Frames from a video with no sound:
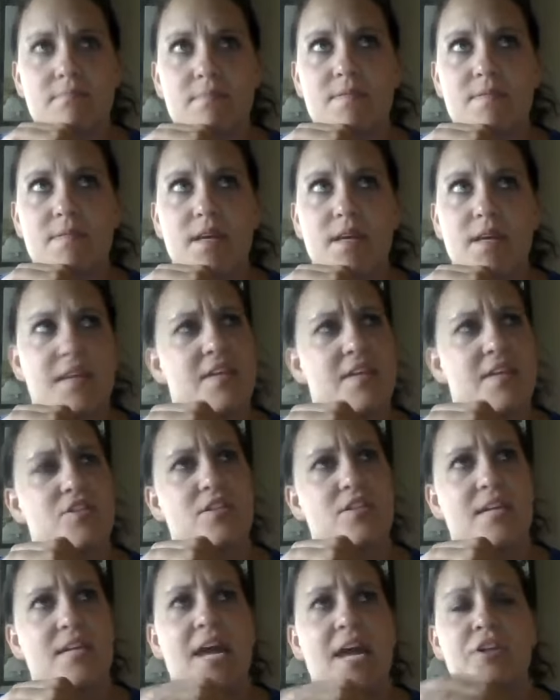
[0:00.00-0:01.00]
I think
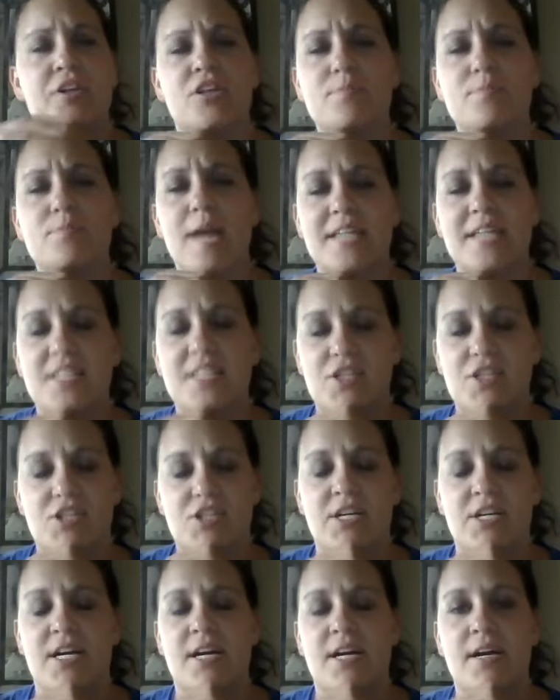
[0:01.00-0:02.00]
nurse
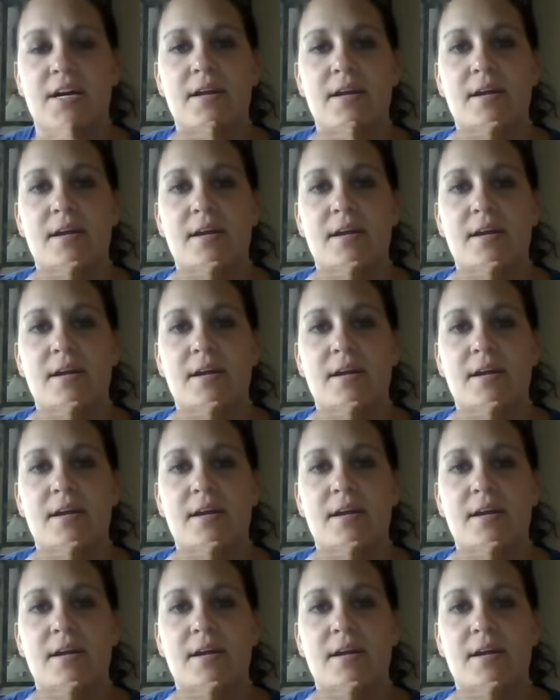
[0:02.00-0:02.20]
practitioner.